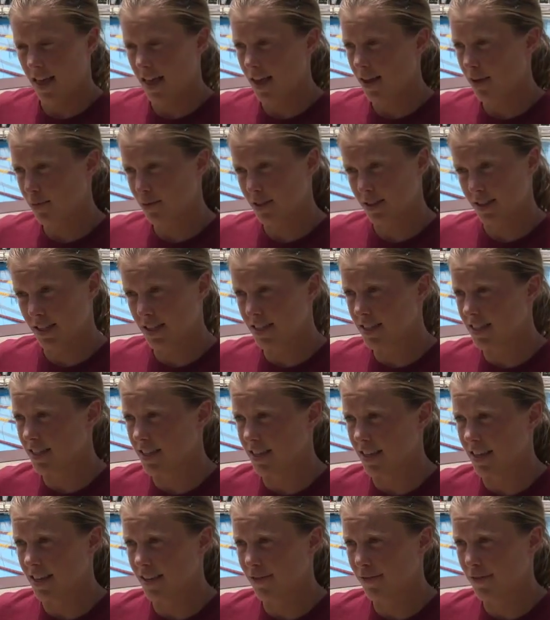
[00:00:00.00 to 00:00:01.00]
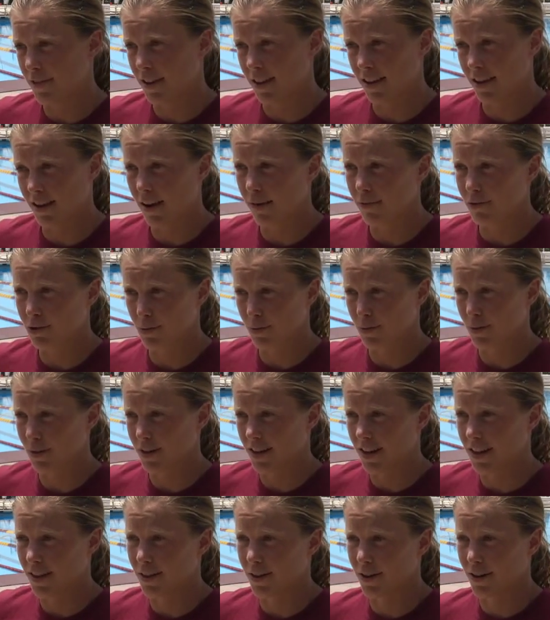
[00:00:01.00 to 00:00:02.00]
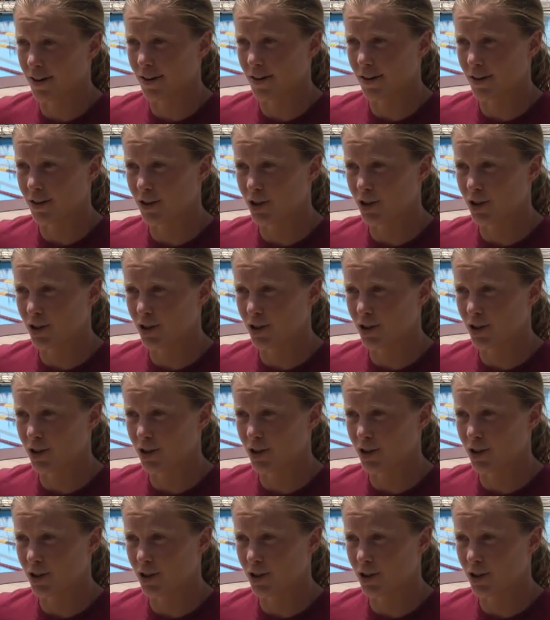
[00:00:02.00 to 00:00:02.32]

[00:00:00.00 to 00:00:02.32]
That was easy, feeling comfortable together.